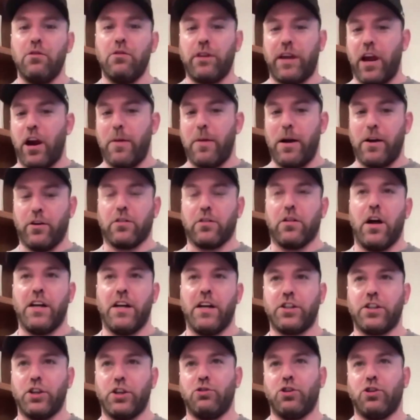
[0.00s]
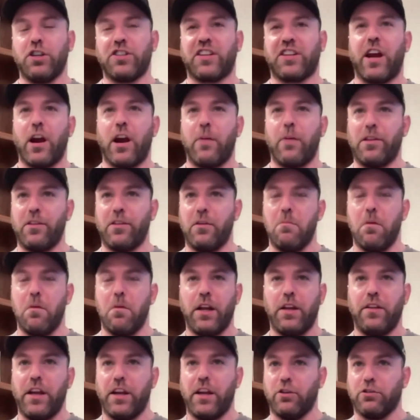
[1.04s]
don't care about your clients. You just care about the
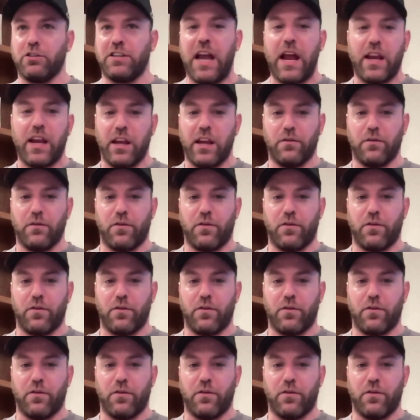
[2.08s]
money that you're taking.